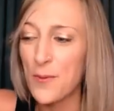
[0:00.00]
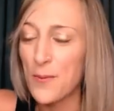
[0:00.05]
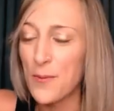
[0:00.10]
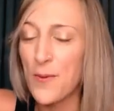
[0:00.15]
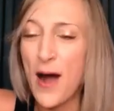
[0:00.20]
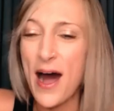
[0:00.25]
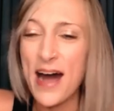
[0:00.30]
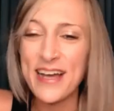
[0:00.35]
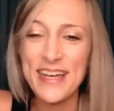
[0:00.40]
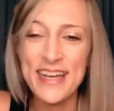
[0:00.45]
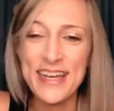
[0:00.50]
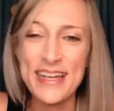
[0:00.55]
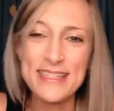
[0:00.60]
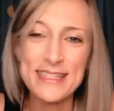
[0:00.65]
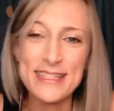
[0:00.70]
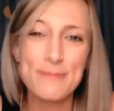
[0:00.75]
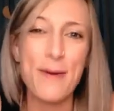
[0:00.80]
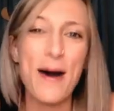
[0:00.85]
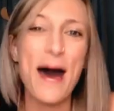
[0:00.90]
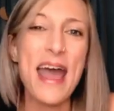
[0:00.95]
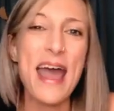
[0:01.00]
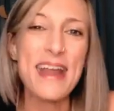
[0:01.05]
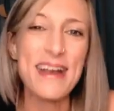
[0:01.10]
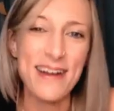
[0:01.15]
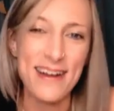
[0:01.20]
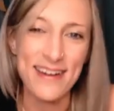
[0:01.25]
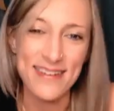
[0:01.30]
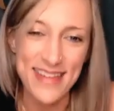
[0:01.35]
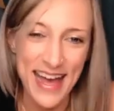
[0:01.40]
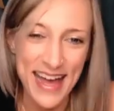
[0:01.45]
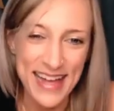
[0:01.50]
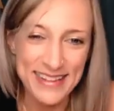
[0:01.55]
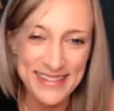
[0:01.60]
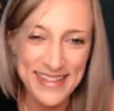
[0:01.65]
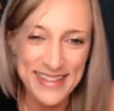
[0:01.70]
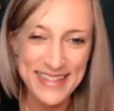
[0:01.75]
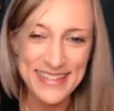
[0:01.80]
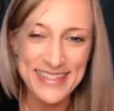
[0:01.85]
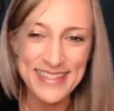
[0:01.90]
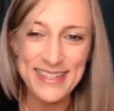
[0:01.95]
rockin' spider that
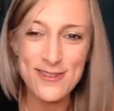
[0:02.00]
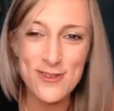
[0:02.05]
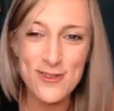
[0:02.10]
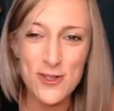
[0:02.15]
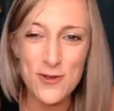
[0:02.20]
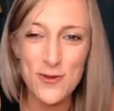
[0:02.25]
sent